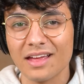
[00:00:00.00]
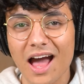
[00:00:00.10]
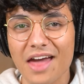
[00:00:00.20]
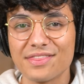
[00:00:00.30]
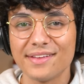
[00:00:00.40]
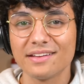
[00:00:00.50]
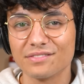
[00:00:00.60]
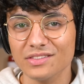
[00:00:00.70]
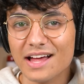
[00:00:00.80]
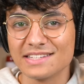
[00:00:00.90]
Yeah, I think
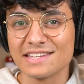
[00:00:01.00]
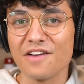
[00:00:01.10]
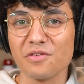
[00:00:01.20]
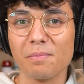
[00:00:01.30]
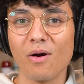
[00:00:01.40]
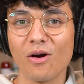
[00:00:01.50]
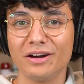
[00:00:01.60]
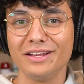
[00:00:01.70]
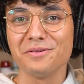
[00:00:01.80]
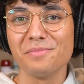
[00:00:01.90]
let's have a
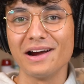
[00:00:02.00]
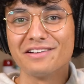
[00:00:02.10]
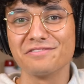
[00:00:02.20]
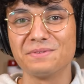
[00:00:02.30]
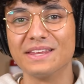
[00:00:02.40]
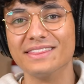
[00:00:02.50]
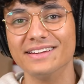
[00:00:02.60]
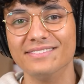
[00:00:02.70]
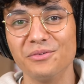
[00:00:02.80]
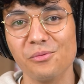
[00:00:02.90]
party might have been
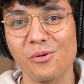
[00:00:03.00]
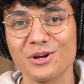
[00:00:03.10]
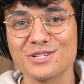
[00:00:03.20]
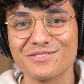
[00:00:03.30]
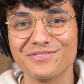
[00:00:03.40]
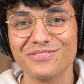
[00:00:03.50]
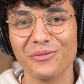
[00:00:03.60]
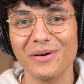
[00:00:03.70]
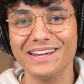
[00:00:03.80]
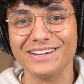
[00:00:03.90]
the worst
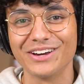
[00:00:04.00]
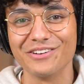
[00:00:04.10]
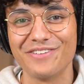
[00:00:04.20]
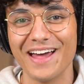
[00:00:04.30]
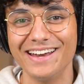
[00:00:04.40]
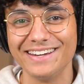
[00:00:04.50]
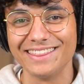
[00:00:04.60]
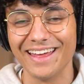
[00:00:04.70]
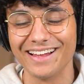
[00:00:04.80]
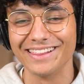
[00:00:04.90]
way he could have
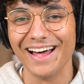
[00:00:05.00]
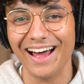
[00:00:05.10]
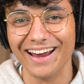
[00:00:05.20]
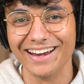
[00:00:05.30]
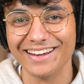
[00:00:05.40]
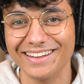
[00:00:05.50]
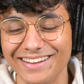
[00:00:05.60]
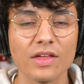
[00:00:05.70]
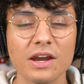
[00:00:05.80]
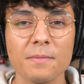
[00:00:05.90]
ended that line.
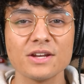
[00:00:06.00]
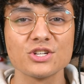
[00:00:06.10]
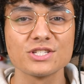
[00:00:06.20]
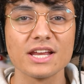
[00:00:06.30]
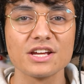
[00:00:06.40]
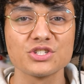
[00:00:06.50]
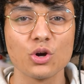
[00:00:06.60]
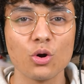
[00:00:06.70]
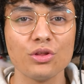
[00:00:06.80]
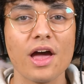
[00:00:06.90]
So then he mentions that he has
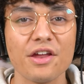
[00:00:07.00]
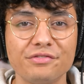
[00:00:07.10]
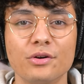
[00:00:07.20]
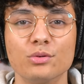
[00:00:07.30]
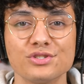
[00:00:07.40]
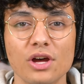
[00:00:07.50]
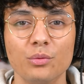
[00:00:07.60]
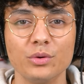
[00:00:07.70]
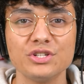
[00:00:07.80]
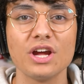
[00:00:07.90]
gold headphones
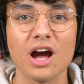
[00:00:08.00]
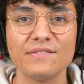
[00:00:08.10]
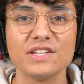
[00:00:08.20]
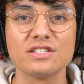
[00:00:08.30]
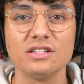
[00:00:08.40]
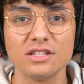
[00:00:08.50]
on, which he obviously